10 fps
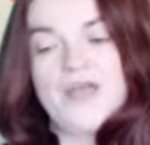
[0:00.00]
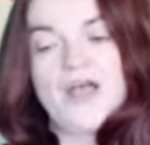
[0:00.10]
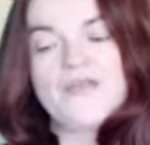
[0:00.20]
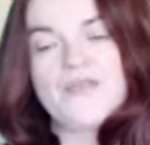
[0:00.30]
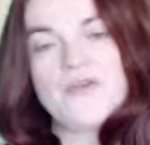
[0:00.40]

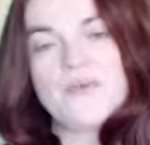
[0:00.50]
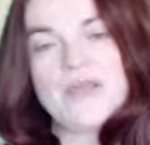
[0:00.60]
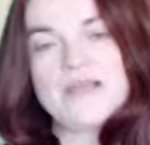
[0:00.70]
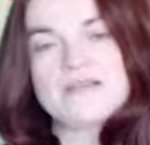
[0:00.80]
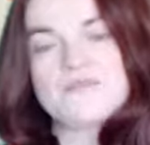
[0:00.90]
Another way
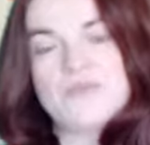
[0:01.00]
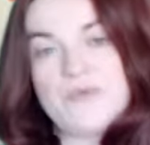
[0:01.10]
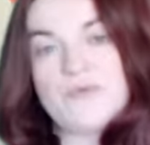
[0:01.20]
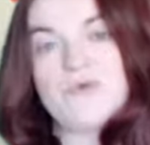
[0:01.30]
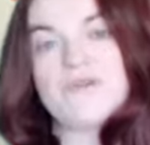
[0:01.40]
is maybe
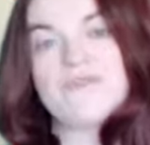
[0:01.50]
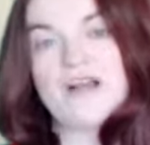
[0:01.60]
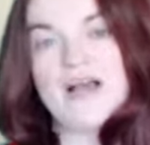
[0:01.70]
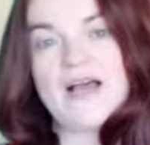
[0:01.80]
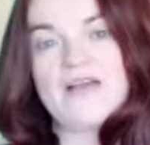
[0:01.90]
more for
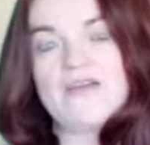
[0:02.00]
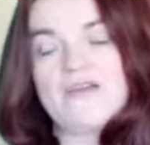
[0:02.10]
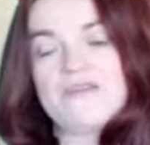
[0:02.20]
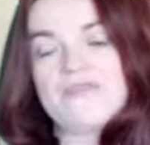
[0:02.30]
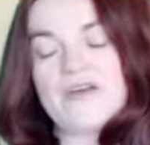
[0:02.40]
higher or
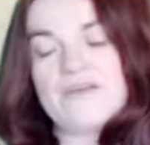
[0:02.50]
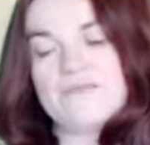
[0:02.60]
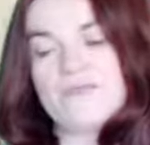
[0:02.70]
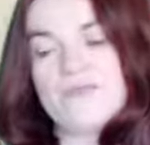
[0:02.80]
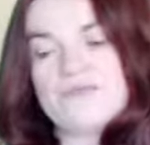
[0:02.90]

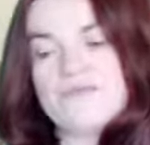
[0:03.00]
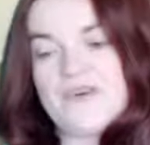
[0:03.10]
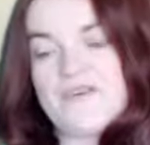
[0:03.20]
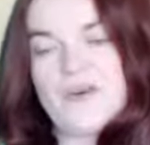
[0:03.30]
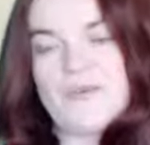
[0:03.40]
the
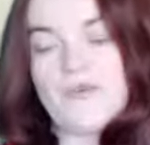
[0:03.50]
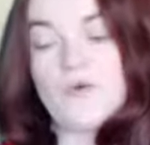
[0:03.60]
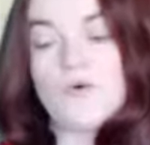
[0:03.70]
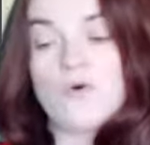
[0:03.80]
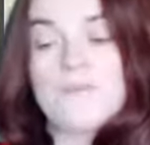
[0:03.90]
further up you
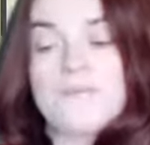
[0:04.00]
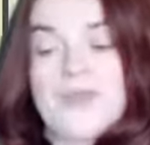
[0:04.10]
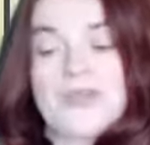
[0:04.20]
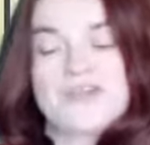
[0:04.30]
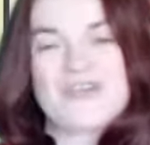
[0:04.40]
go.
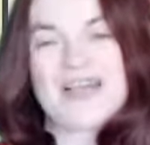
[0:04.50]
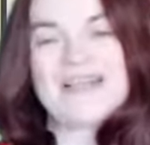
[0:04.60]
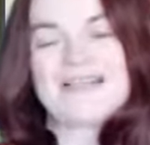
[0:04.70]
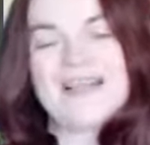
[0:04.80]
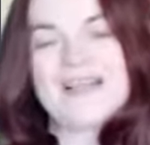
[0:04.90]
Try
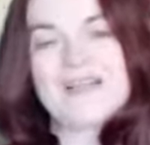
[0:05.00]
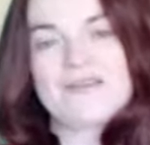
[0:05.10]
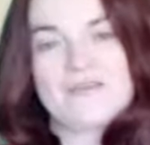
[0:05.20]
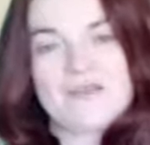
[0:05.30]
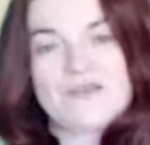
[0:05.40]
and link
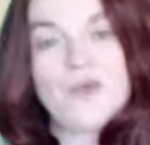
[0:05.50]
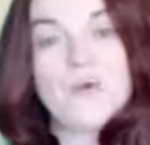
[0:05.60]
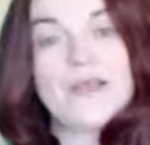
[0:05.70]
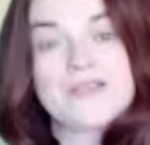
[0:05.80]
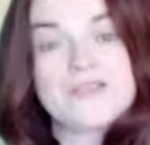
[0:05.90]
the
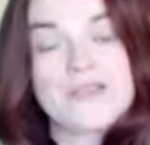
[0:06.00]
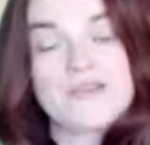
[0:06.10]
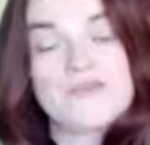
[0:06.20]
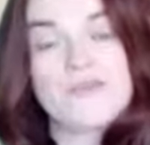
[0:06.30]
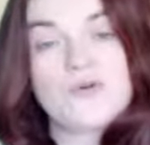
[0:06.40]
question,
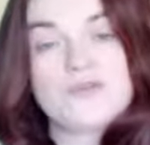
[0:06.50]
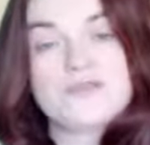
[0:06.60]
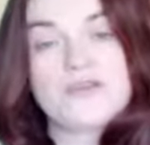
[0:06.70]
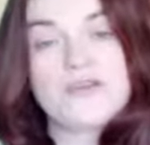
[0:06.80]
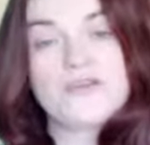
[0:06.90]
the focus
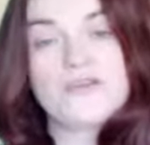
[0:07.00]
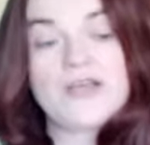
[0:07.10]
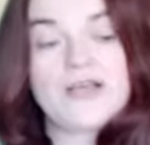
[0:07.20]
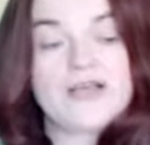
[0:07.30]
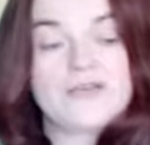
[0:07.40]
that you're
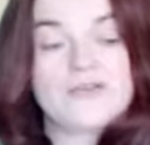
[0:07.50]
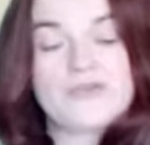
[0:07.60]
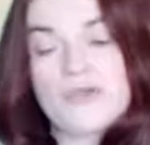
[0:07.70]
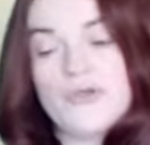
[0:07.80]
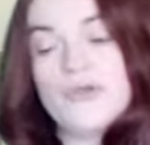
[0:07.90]
looking at,
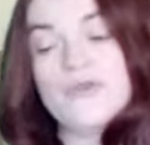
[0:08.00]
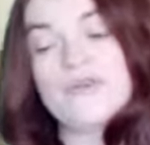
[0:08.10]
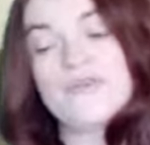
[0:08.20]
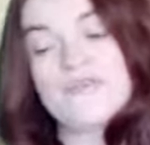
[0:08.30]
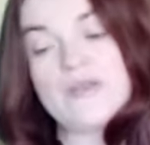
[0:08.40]
to
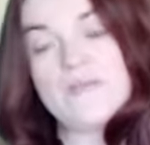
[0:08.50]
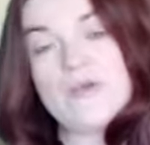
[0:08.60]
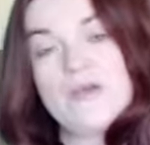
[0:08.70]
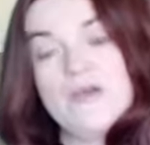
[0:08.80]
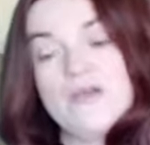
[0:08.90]
the theme.
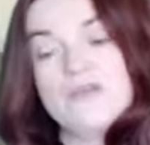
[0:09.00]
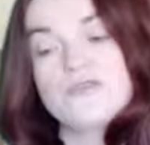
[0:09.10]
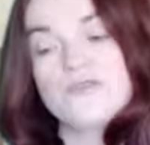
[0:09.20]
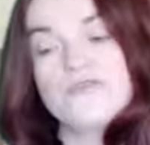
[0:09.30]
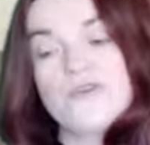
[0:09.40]

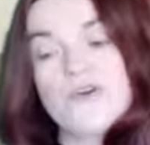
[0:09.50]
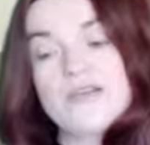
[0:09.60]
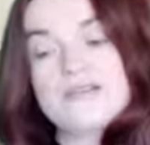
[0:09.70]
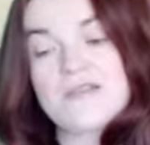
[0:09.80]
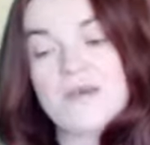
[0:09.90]
So, for
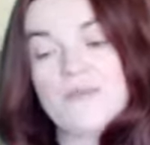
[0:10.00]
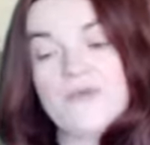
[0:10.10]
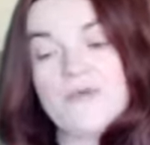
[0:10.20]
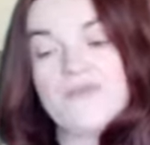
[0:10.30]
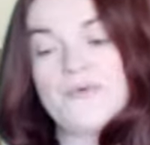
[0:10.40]

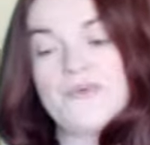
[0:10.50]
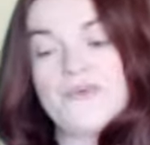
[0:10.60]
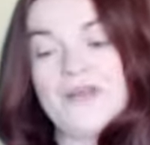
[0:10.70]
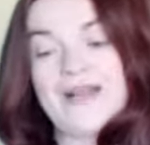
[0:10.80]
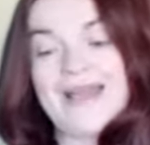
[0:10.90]
example, if you were
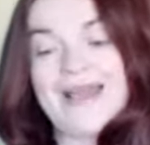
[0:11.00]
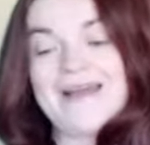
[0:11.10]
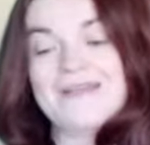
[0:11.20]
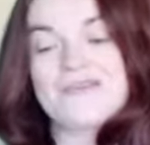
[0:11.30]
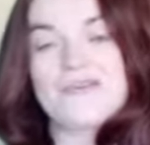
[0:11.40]
doing a
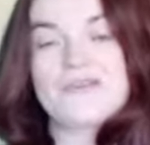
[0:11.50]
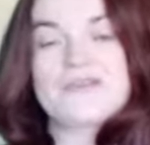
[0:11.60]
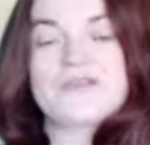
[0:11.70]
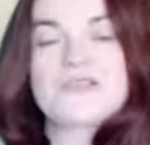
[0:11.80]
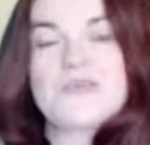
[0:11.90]
character who's
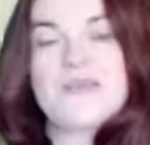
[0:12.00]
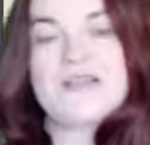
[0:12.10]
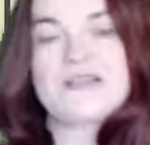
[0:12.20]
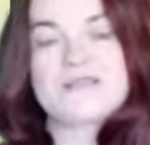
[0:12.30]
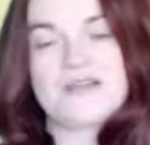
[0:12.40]

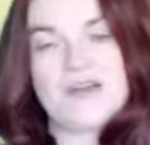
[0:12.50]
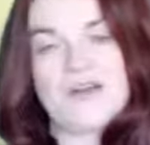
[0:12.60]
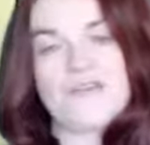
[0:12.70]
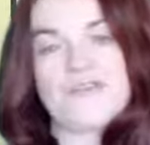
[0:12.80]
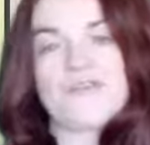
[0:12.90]
experiencing
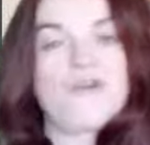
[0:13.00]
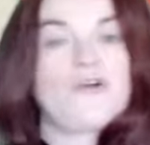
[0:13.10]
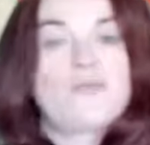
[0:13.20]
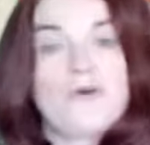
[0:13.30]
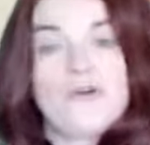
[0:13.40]
inner
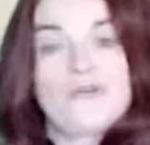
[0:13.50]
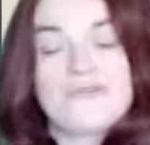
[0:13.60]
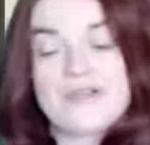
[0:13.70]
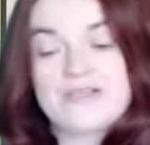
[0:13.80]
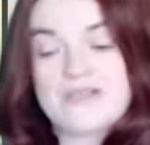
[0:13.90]
turmoil,
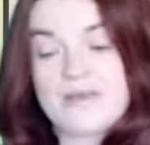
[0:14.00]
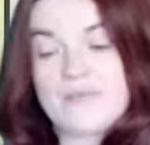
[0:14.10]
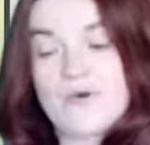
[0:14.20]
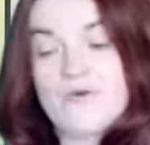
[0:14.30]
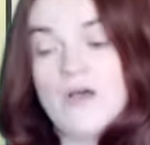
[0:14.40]
for
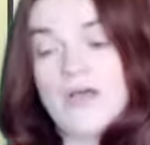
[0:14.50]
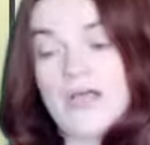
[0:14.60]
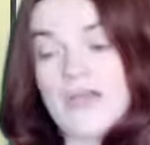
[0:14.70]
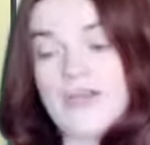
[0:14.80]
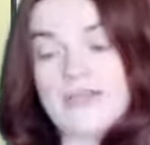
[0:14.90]
example,
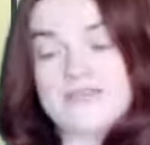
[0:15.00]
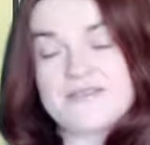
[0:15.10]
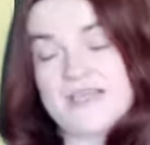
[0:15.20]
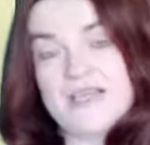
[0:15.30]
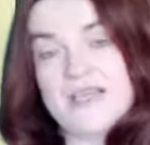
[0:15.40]
you could
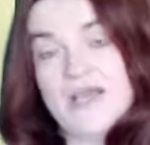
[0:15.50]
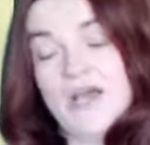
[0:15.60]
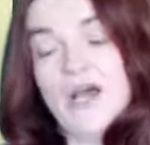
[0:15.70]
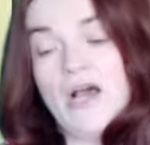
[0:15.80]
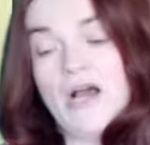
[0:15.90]
say
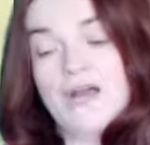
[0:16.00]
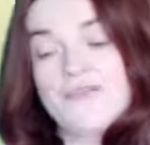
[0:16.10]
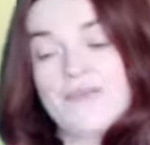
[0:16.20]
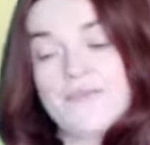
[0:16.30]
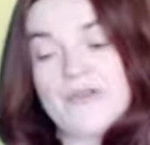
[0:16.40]

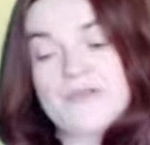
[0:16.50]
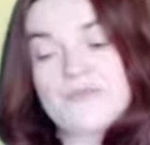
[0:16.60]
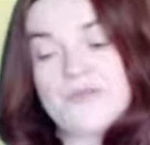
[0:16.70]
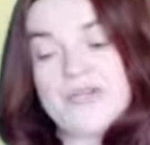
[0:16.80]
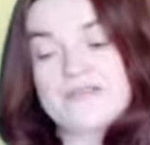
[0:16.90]
Arthur Miller's
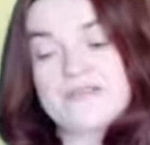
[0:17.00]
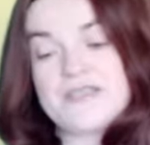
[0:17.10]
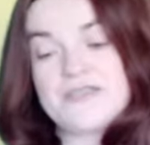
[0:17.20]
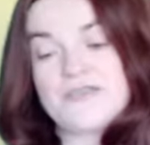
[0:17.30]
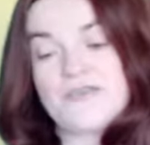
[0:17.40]

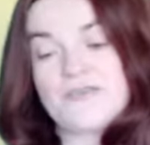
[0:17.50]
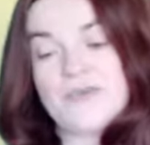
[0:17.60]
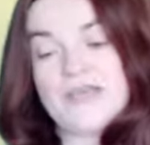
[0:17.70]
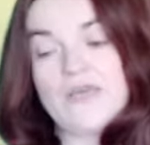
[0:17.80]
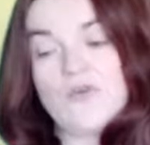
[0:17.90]
presentation of
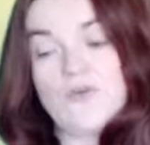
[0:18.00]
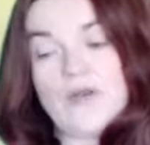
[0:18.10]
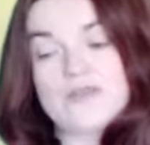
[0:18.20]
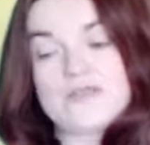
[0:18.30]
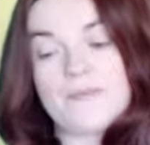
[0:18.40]
Willie Loman
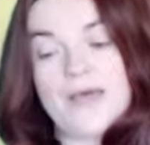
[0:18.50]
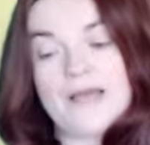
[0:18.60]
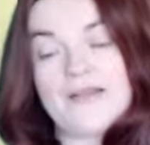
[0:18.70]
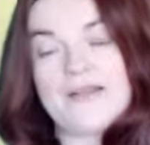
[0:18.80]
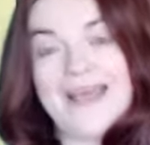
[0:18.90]
as a
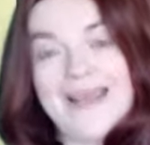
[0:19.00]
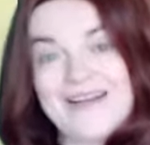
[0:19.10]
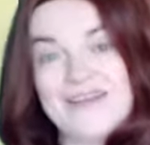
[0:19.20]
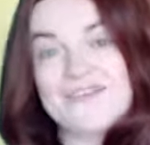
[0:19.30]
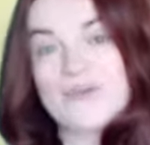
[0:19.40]
man in
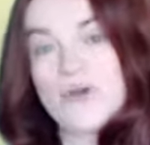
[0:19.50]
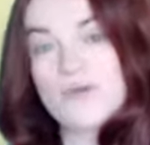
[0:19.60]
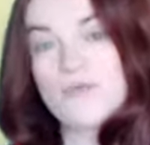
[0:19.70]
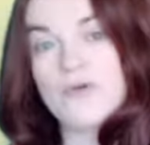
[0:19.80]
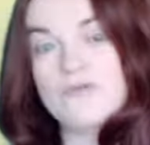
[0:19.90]
inner
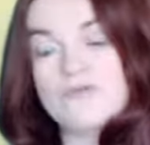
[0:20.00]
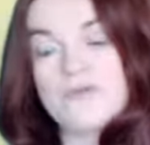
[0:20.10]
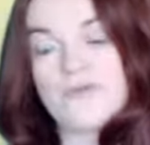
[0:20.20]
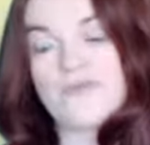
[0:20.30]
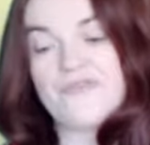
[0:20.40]
turmoil. So
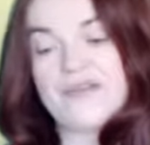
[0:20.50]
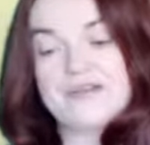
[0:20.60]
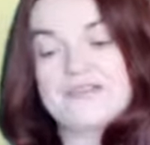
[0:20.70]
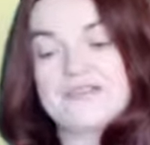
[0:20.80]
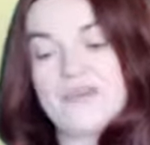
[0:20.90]
I'm
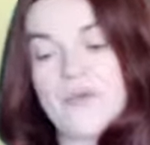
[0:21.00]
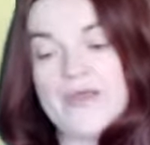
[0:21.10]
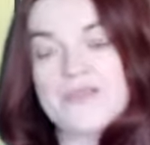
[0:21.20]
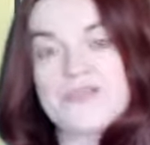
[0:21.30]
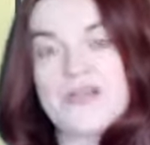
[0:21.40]
referring to the
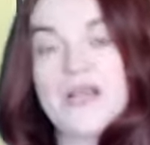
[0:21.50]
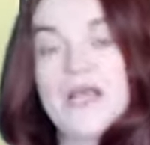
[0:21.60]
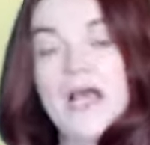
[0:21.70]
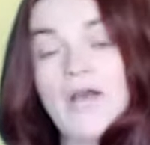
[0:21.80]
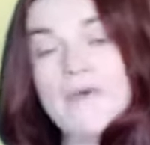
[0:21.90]
question,
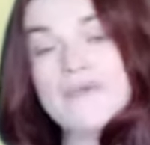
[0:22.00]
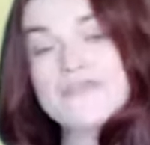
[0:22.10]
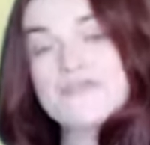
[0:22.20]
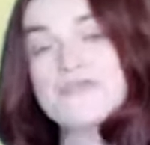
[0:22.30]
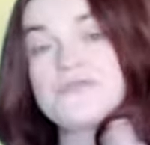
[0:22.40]
I'm
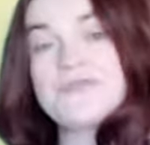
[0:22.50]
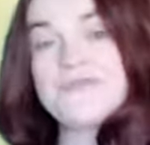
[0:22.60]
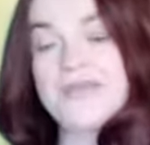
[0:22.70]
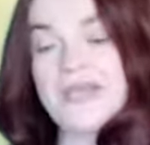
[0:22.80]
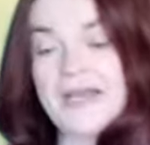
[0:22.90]
introducing
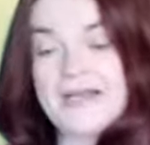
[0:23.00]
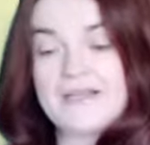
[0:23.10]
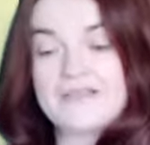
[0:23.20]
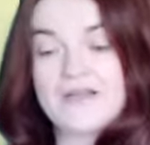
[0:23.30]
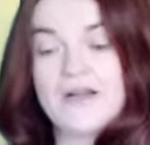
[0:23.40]
the
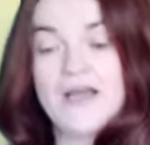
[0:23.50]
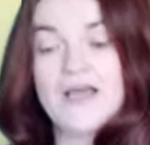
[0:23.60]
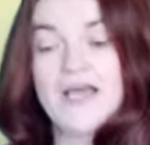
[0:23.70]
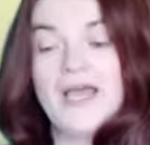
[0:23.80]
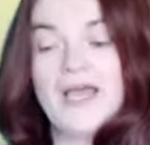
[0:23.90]
character,
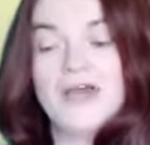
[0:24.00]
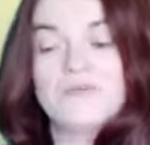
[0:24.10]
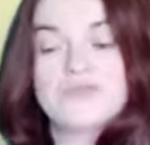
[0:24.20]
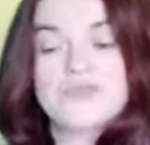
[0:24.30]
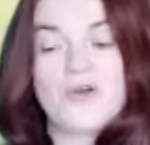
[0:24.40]

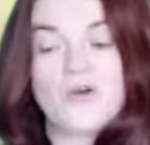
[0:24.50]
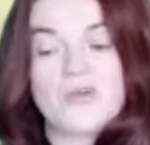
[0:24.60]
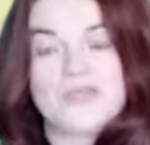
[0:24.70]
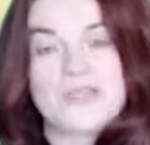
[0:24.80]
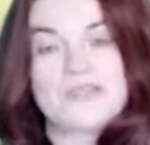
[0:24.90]
helps the
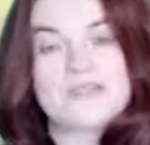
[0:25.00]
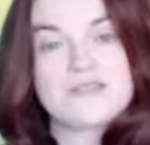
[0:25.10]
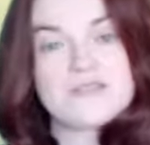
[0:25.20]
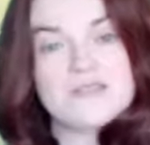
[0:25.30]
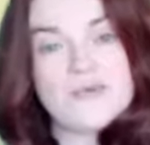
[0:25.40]
audience,
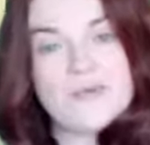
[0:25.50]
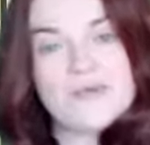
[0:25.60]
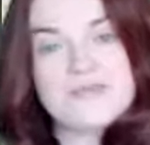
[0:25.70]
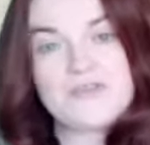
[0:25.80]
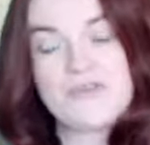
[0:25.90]
because remember
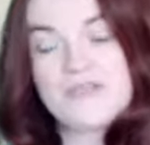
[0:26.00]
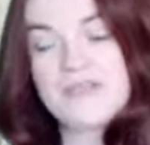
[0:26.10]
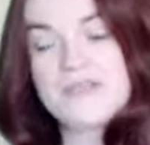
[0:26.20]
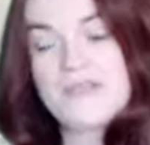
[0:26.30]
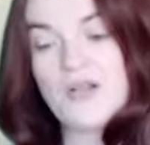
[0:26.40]
it's an
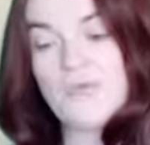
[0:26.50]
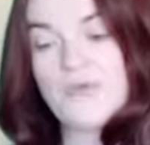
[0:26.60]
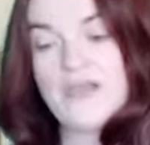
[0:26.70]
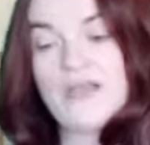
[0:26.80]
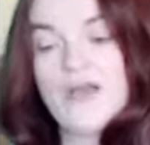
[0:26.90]
audience in a
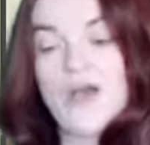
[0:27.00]
play,